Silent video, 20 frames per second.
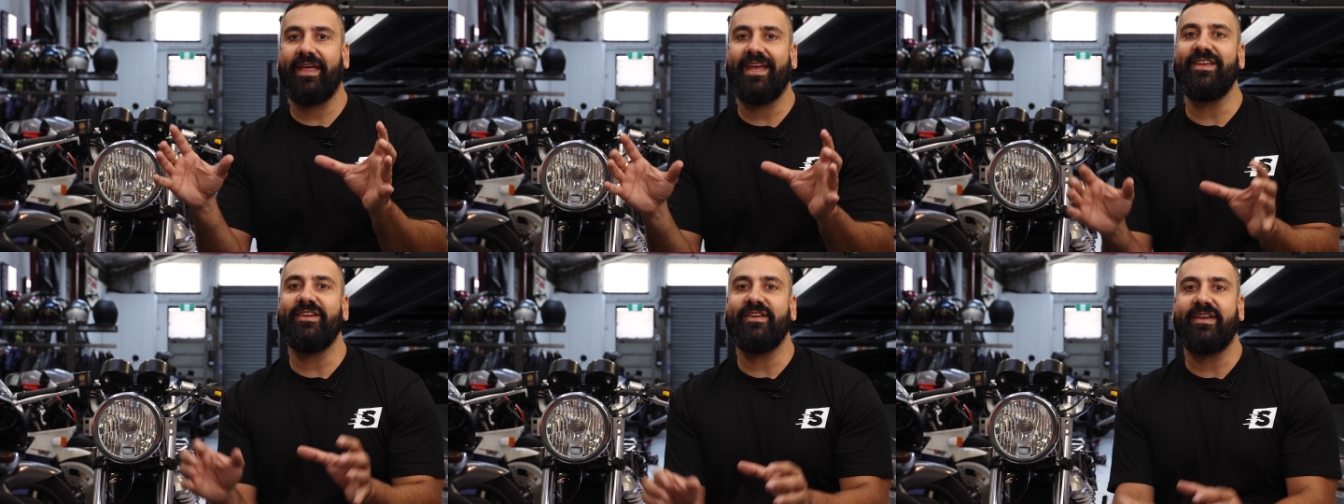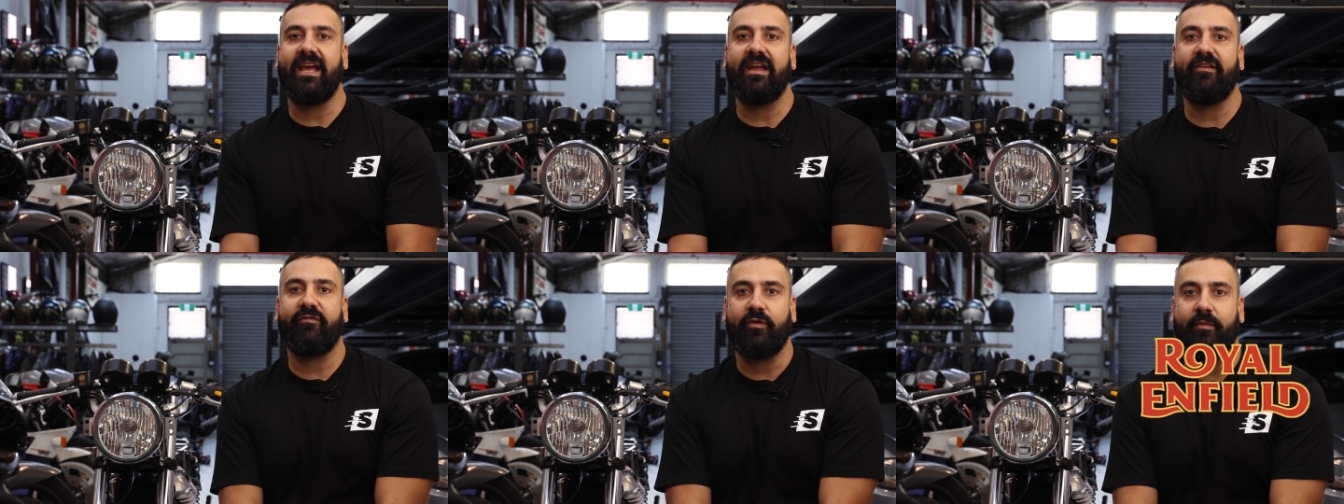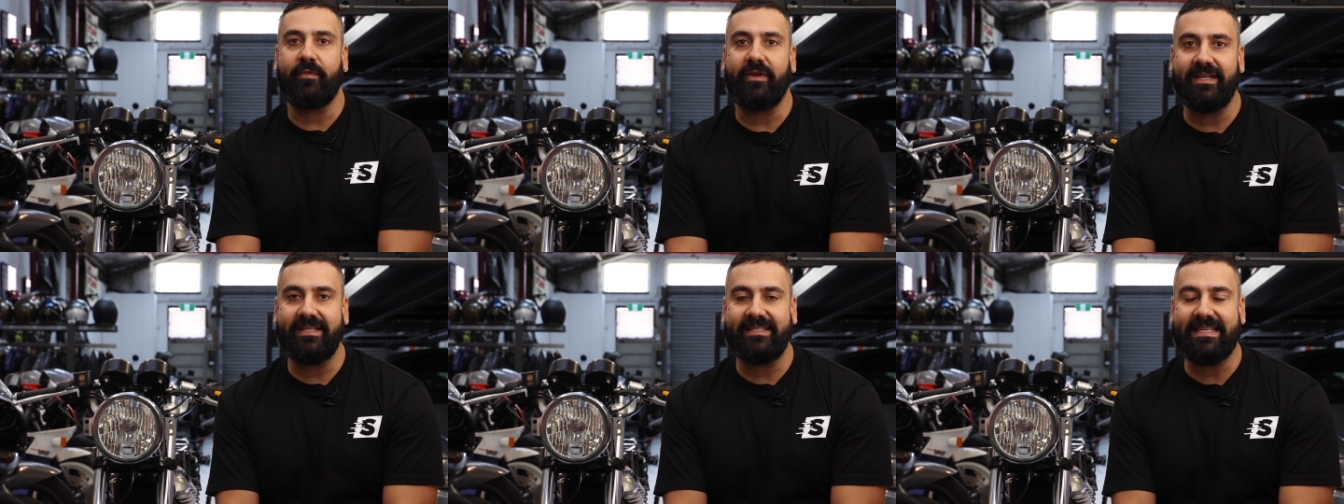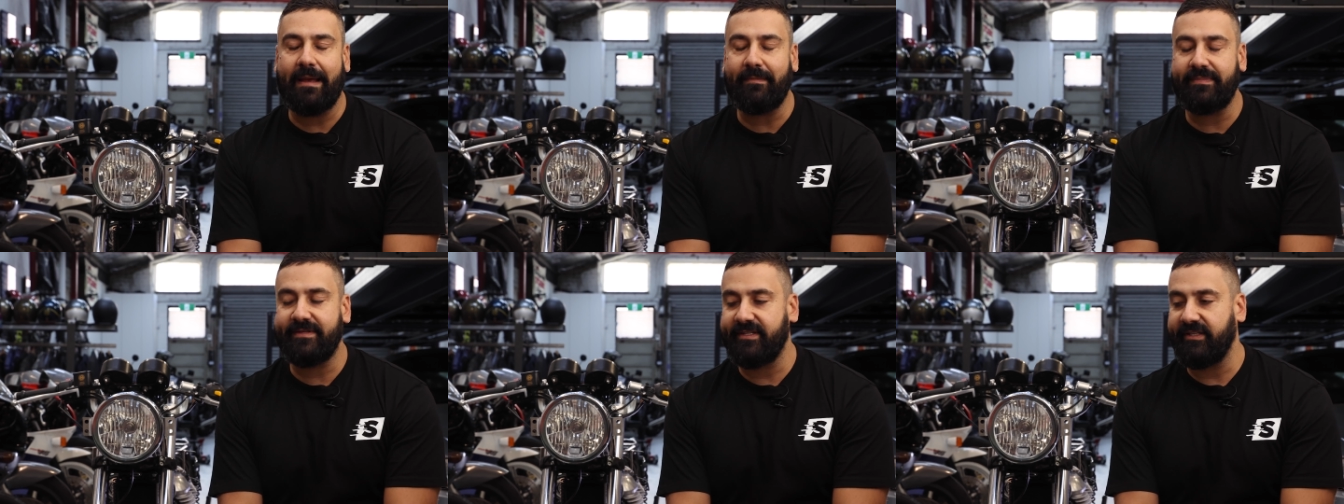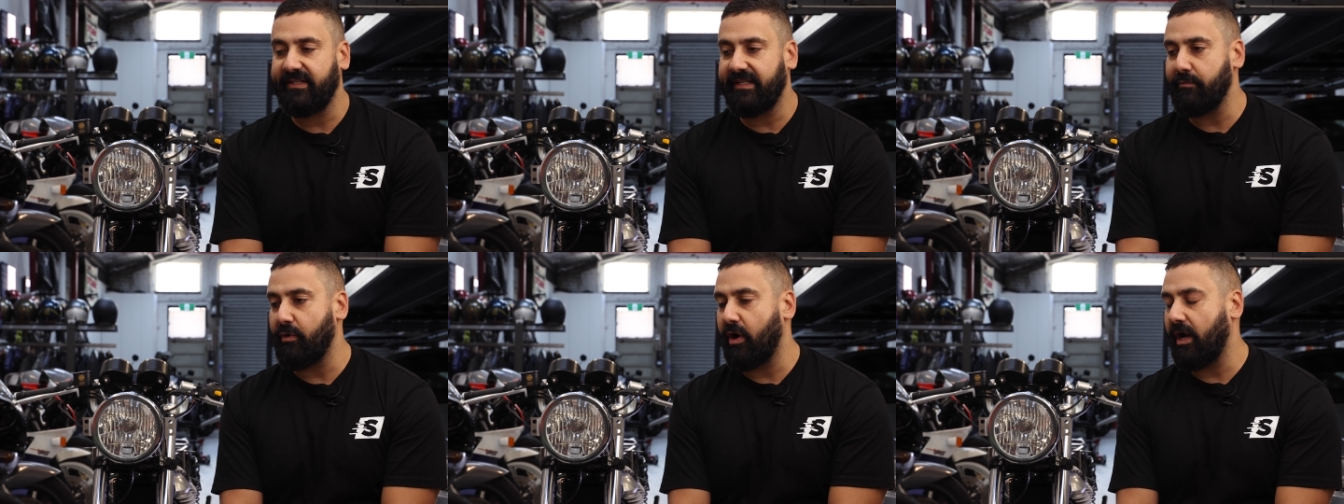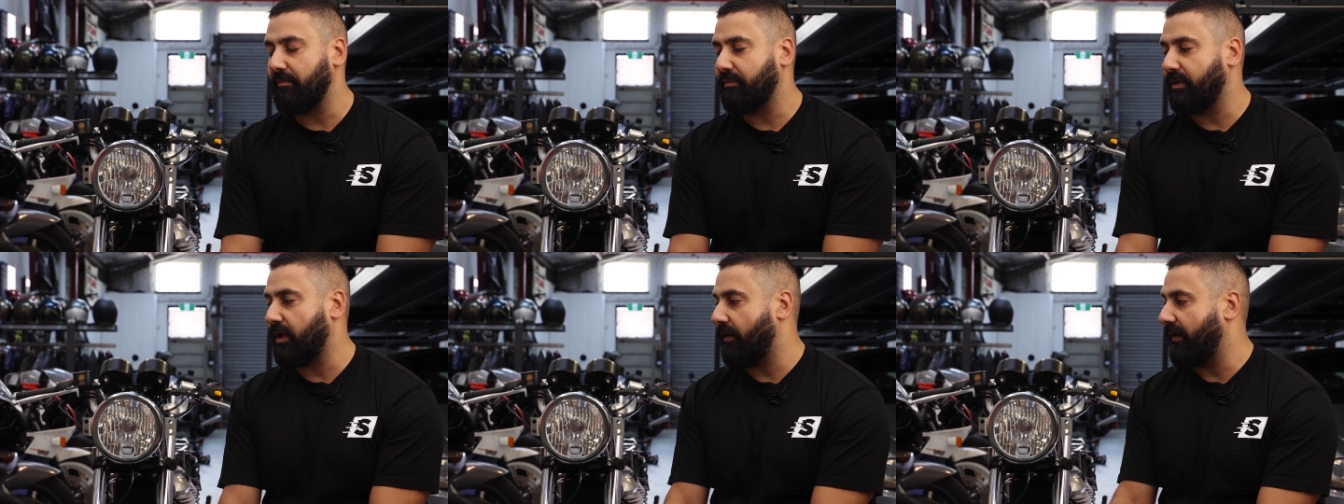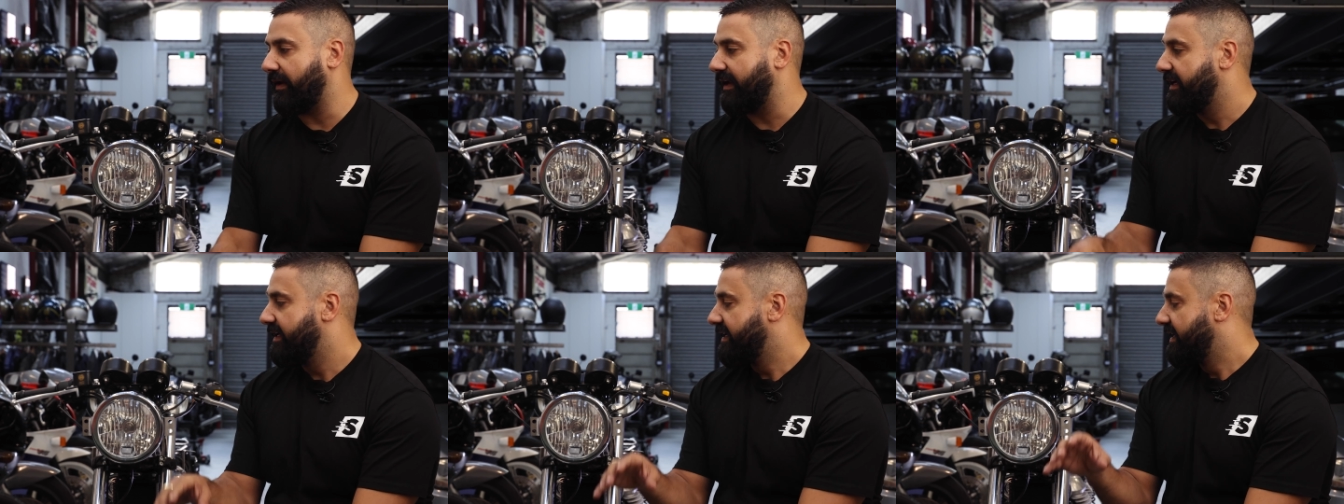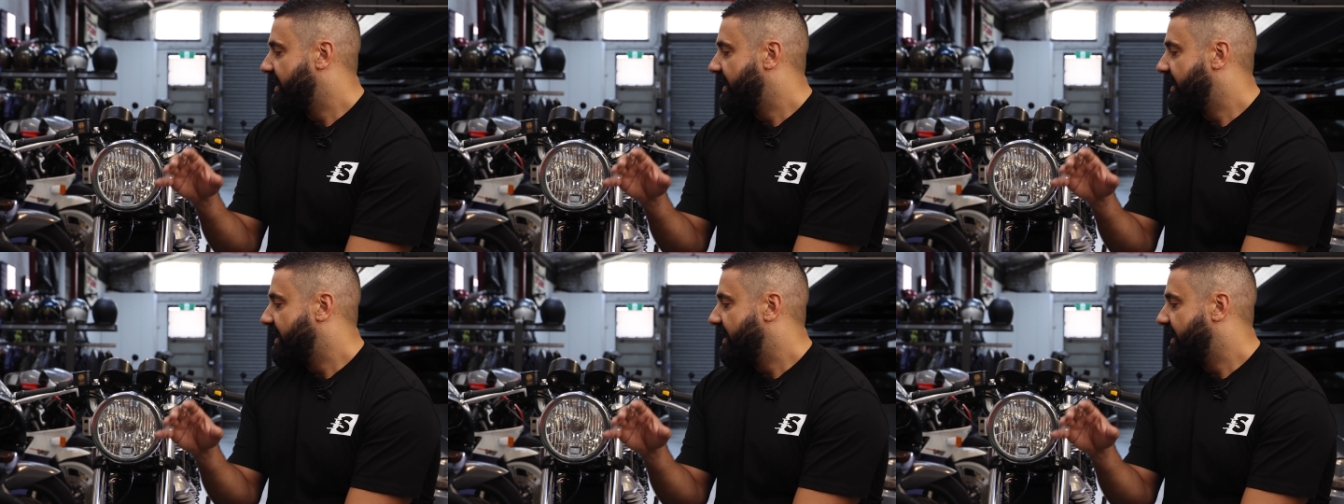that you get from it is absolutely mind-blowing.